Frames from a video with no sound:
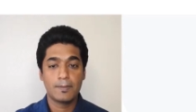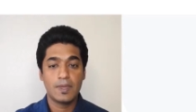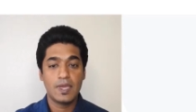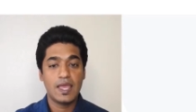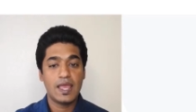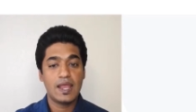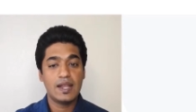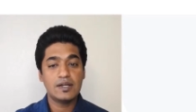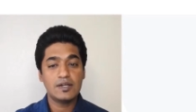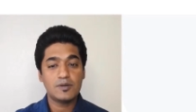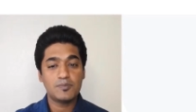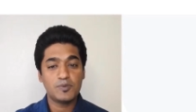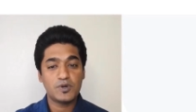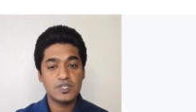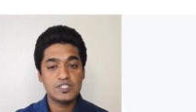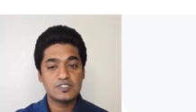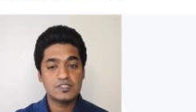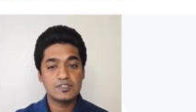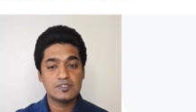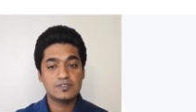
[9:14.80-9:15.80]

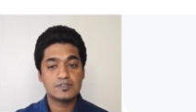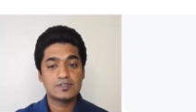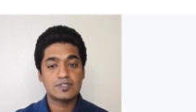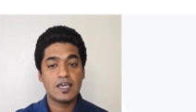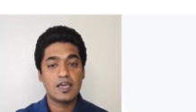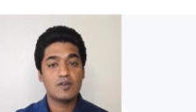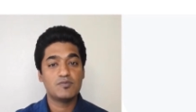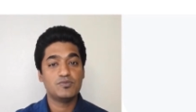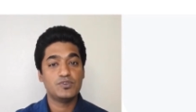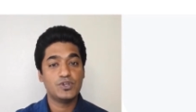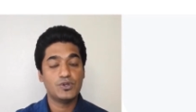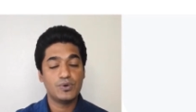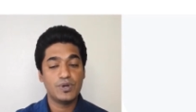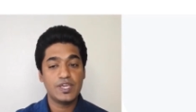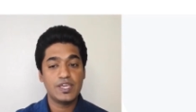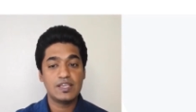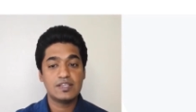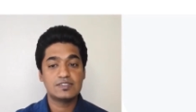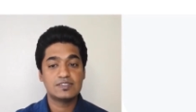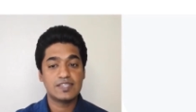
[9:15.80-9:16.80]
Enterprises have
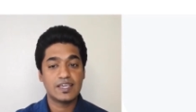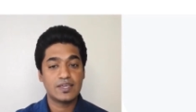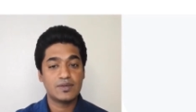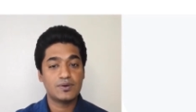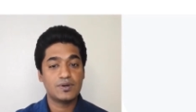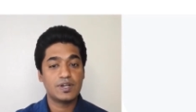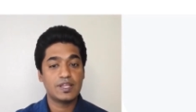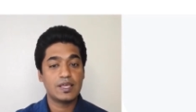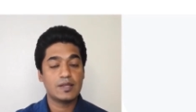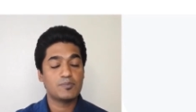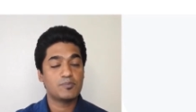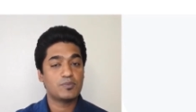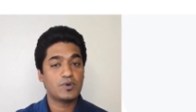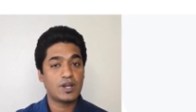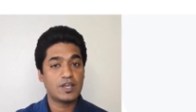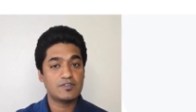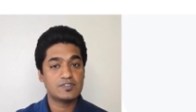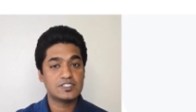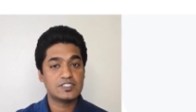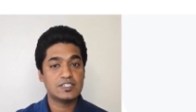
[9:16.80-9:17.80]
unique security and
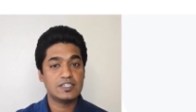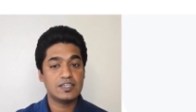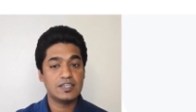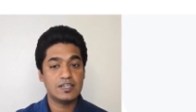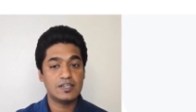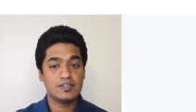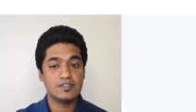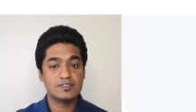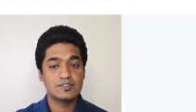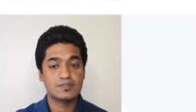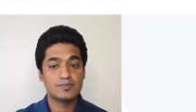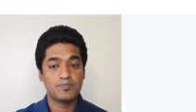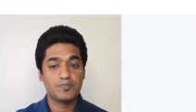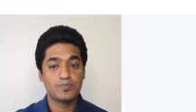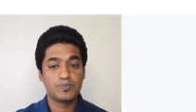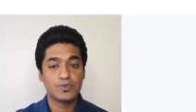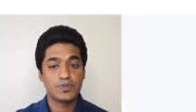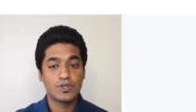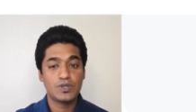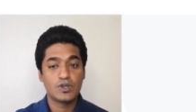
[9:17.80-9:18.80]
privacy needs.
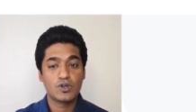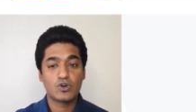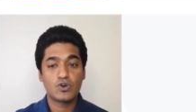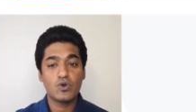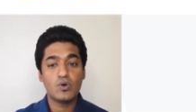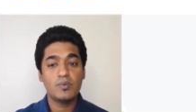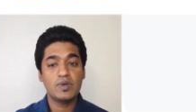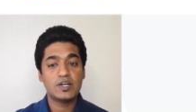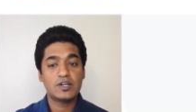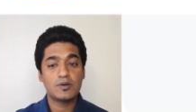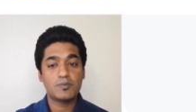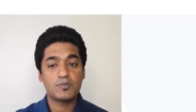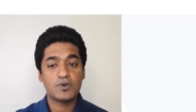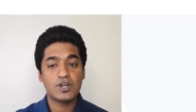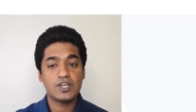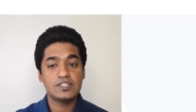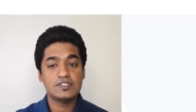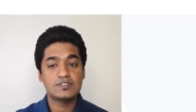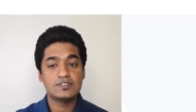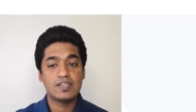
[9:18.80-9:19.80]
Chrome
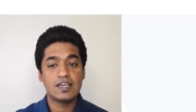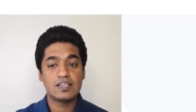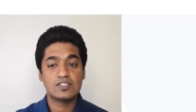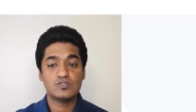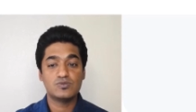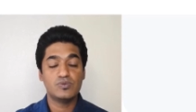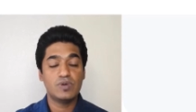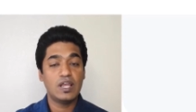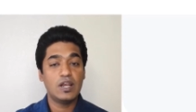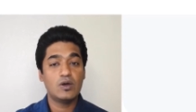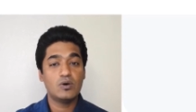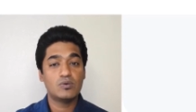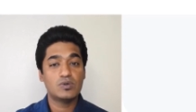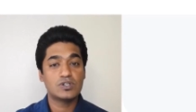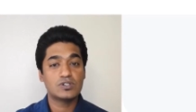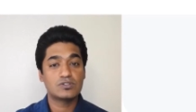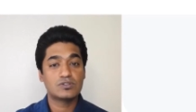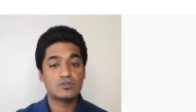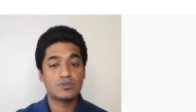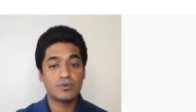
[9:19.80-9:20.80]
Enterprise has well
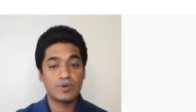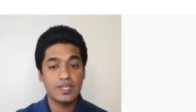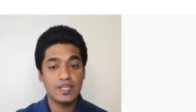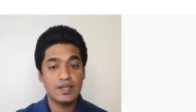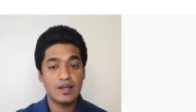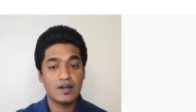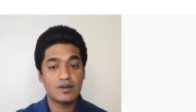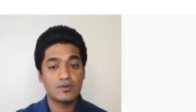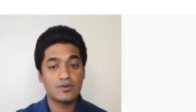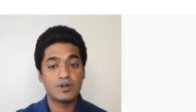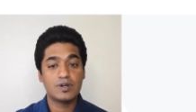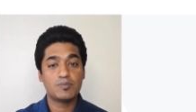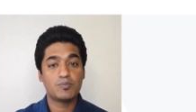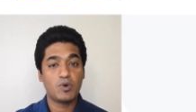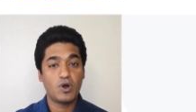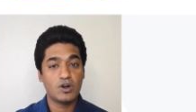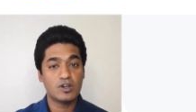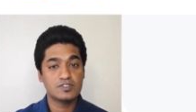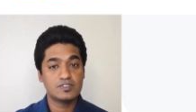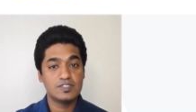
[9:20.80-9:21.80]
over 300
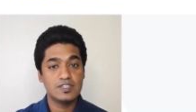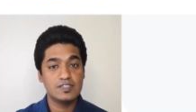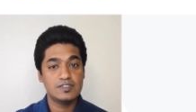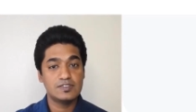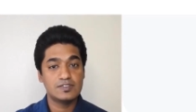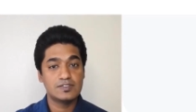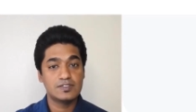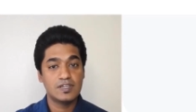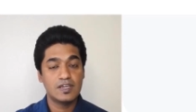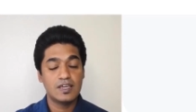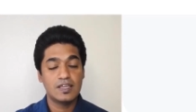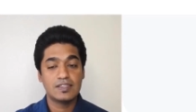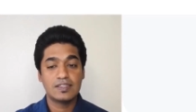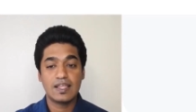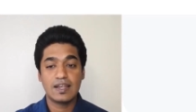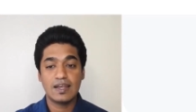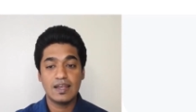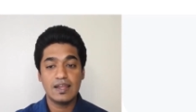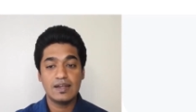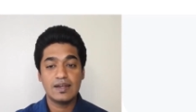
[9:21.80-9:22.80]
policies that
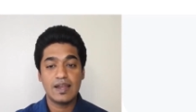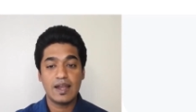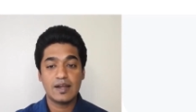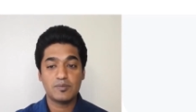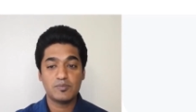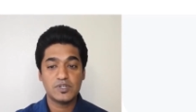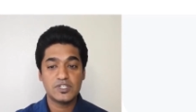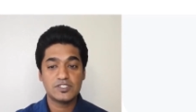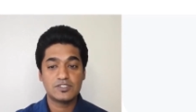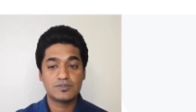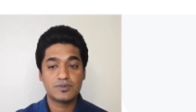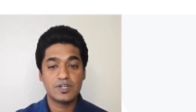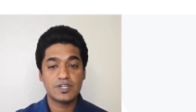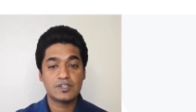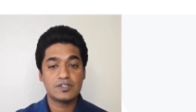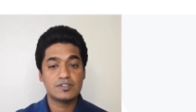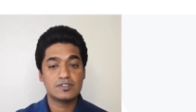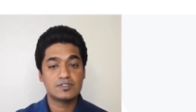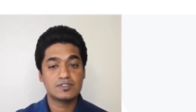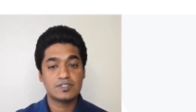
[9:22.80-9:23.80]
let
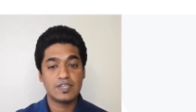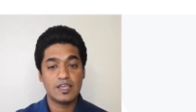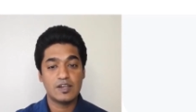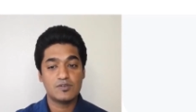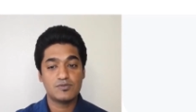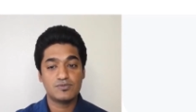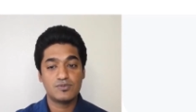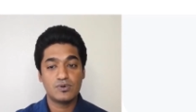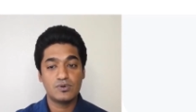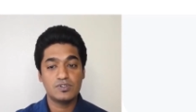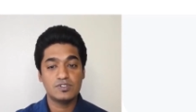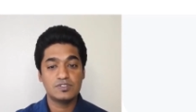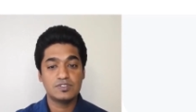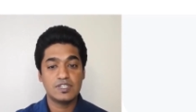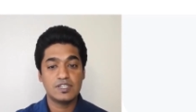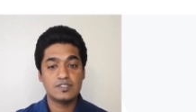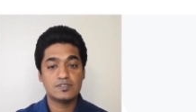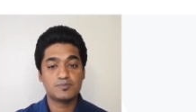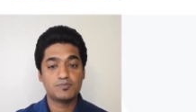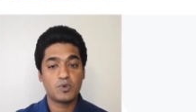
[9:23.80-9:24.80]
administrators enforce
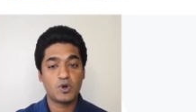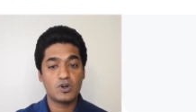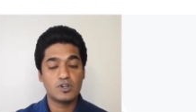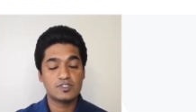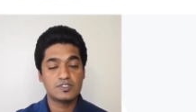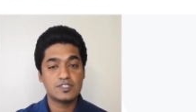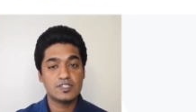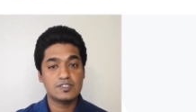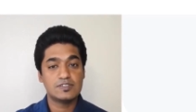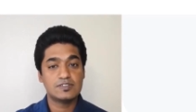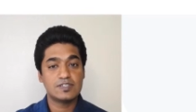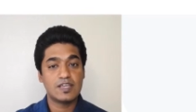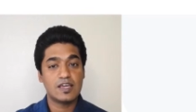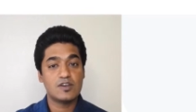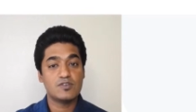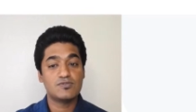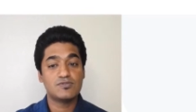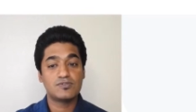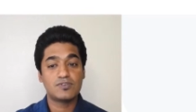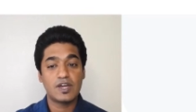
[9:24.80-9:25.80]
these policies and
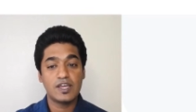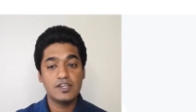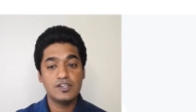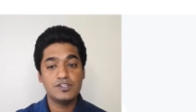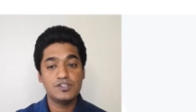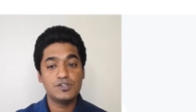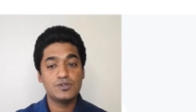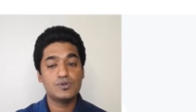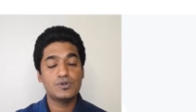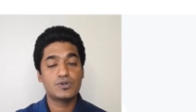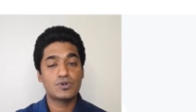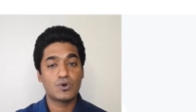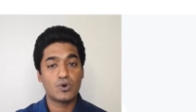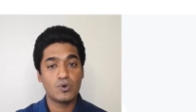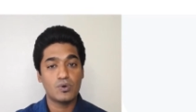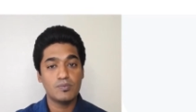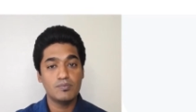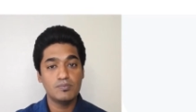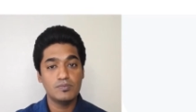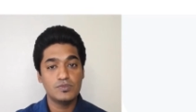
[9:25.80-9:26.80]
fine-tune
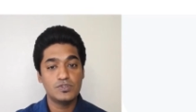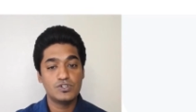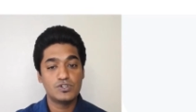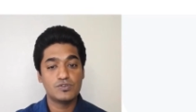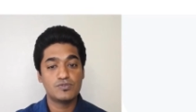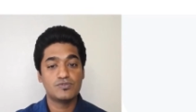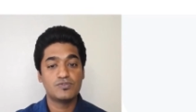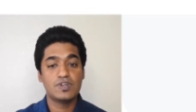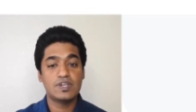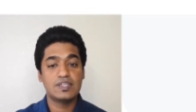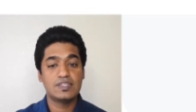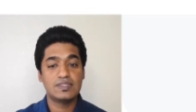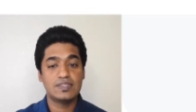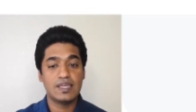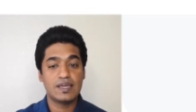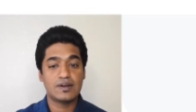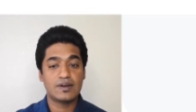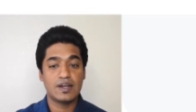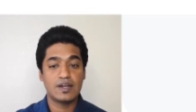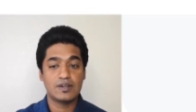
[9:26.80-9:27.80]
Chrome to fit
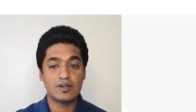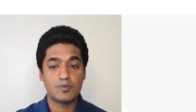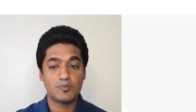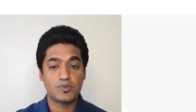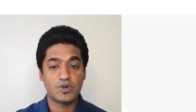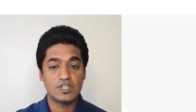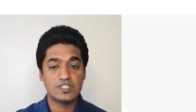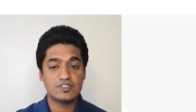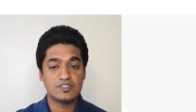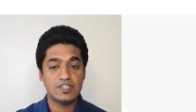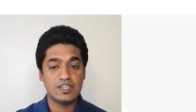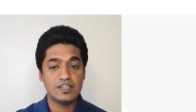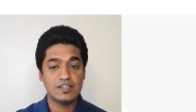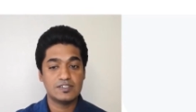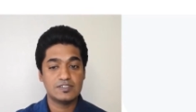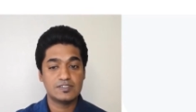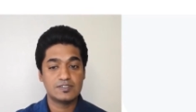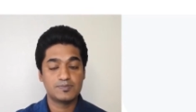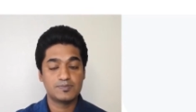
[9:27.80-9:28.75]
their enterprise needs.